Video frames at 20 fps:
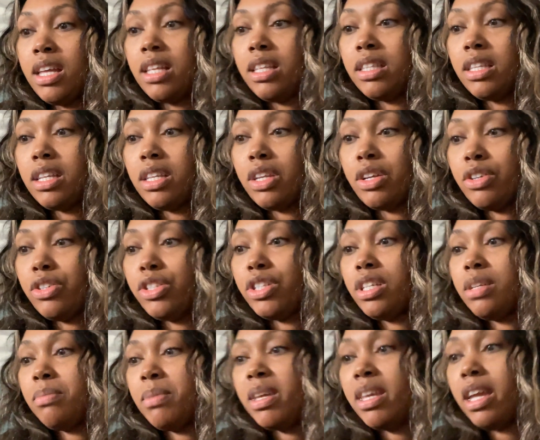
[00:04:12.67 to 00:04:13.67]
the nurse
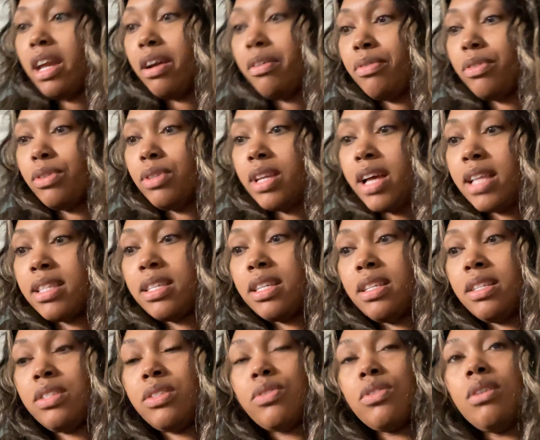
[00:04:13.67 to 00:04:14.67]
should be careful not to
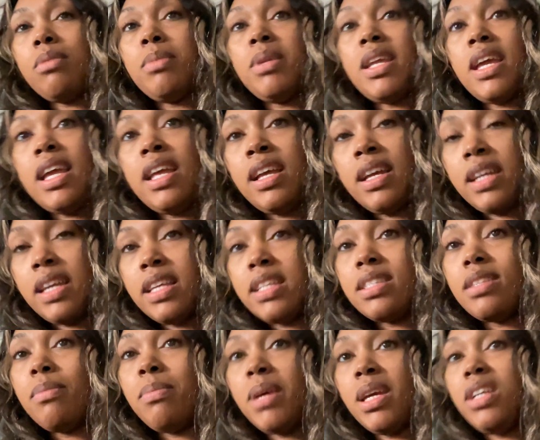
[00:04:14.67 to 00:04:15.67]
discriminate against
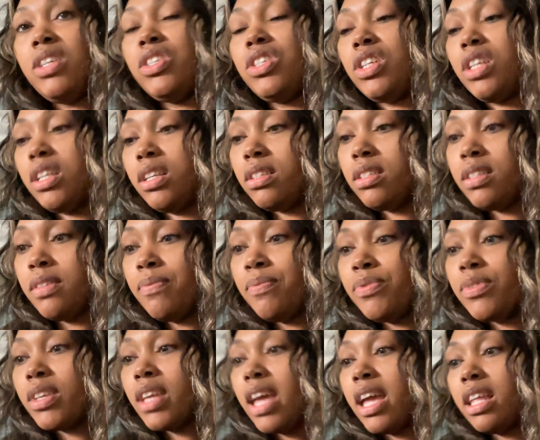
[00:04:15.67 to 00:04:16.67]
the patient
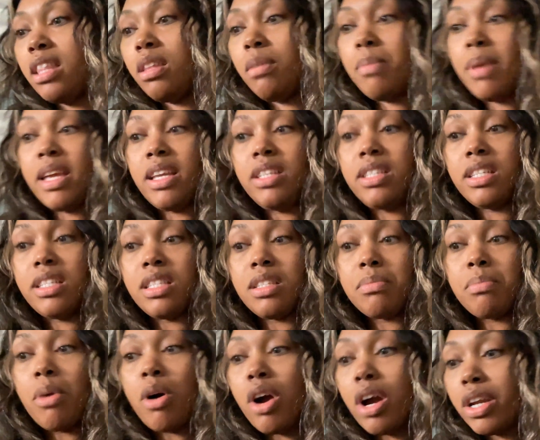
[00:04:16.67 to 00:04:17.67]
and the patient's
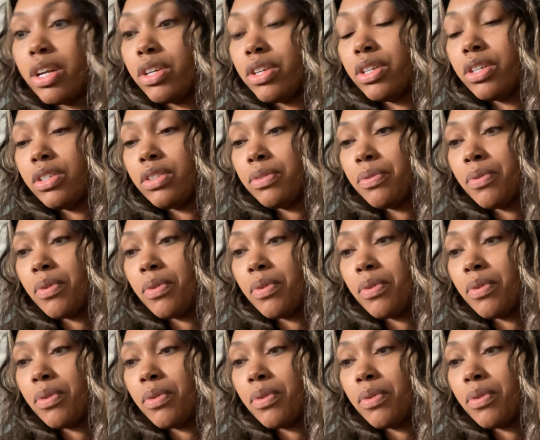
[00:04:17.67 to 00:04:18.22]
partner,